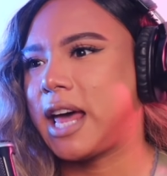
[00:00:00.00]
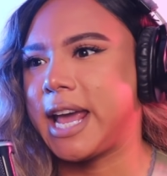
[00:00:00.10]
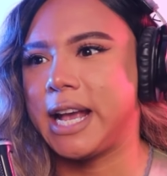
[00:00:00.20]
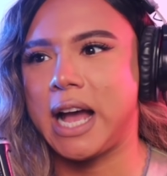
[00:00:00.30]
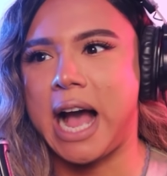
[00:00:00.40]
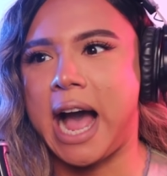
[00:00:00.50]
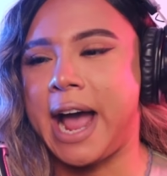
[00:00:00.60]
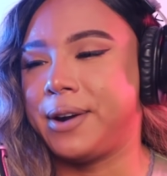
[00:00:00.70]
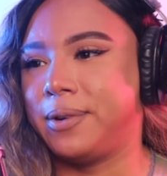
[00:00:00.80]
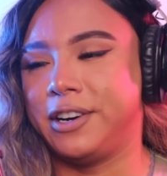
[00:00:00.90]
Like,
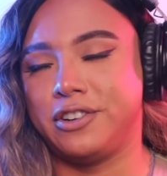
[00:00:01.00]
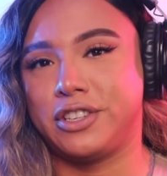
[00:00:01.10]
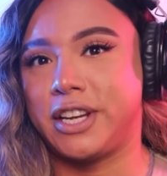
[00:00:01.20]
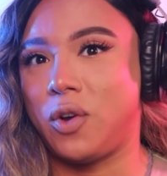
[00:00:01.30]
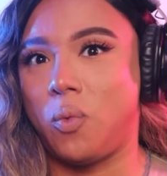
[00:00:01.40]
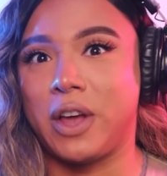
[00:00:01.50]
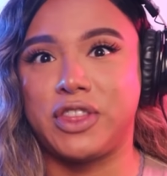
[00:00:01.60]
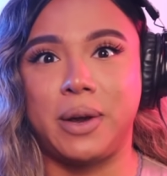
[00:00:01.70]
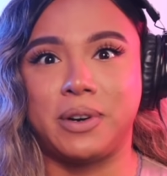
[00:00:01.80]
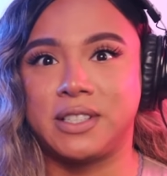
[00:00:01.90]
I don't understand
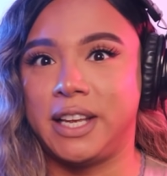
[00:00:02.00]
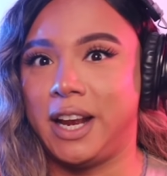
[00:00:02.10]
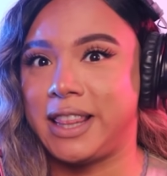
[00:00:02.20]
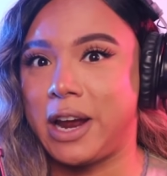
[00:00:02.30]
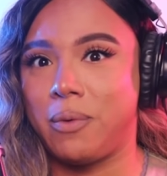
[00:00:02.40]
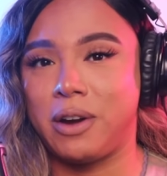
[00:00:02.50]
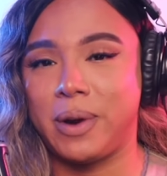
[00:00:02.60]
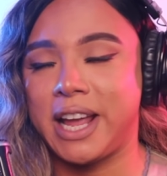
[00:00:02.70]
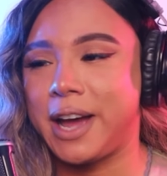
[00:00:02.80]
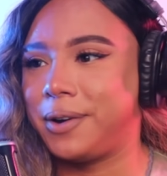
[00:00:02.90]
what they were seeing in that
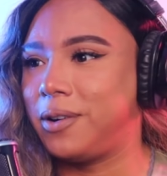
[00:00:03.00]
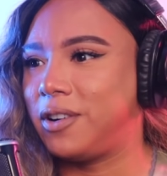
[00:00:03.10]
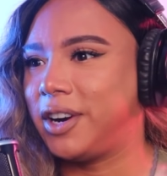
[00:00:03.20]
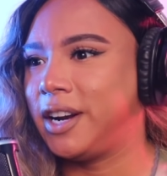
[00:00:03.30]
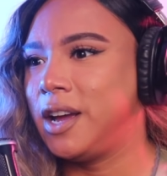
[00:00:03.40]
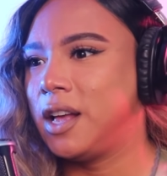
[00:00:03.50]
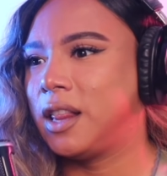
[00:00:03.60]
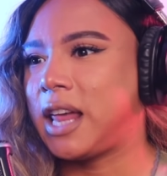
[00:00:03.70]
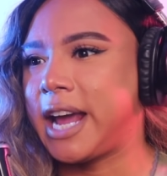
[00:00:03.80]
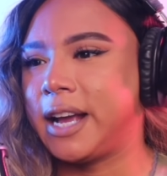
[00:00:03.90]
runway category.
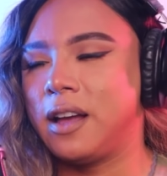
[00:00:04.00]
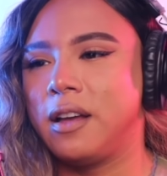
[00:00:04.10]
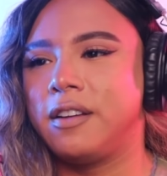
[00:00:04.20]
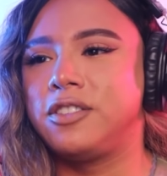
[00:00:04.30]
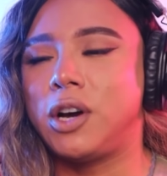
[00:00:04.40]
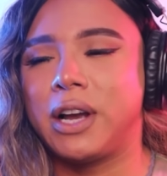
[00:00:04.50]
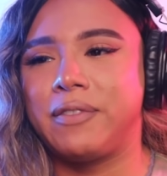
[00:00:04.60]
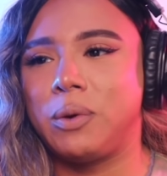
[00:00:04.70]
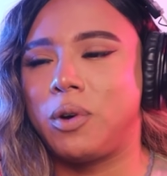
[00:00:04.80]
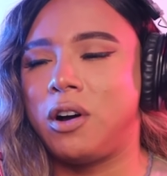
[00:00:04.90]
Like,
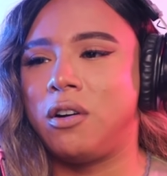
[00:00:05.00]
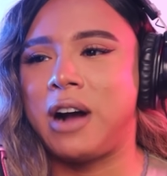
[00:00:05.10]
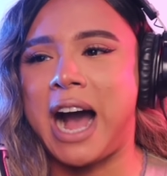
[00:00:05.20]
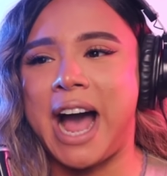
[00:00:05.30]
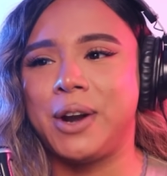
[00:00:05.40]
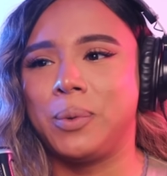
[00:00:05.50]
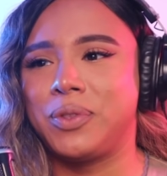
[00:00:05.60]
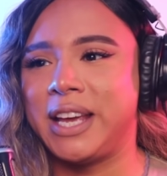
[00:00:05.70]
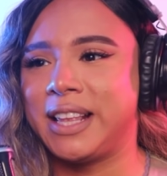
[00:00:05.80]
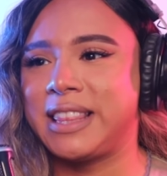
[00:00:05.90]
don't get me wrong, I
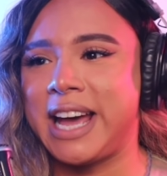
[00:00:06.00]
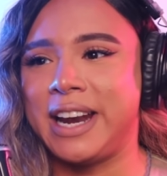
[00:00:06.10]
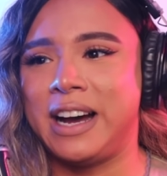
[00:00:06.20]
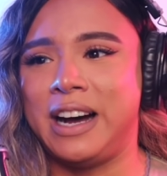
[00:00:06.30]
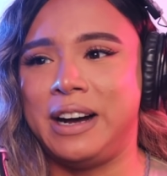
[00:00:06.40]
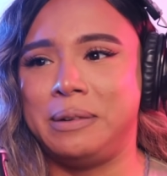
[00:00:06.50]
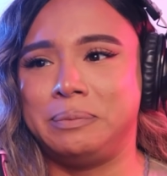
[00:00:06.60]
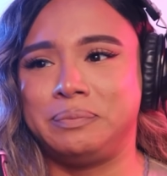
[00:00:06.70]
don't think that,